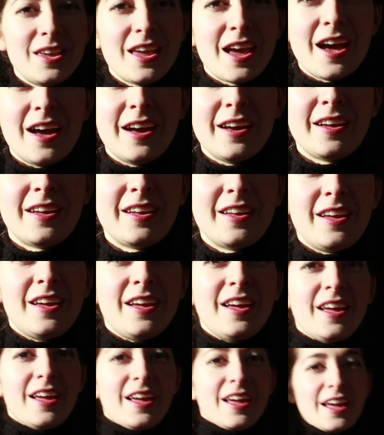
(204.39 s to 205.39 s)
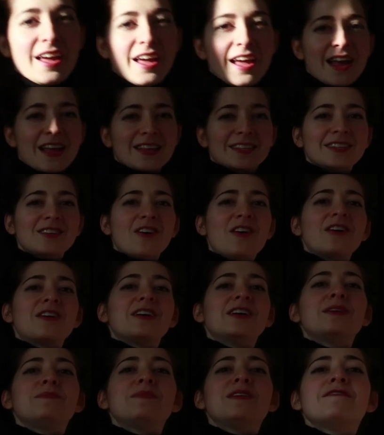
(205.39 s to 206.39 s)
yeah, it's
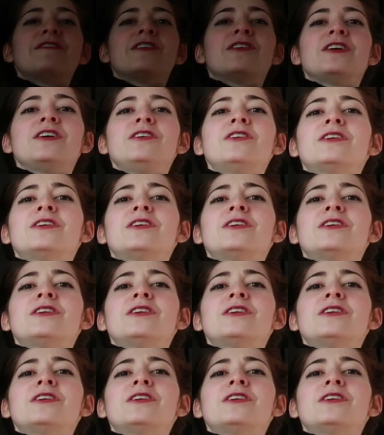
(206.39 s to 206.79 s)
not gonna be very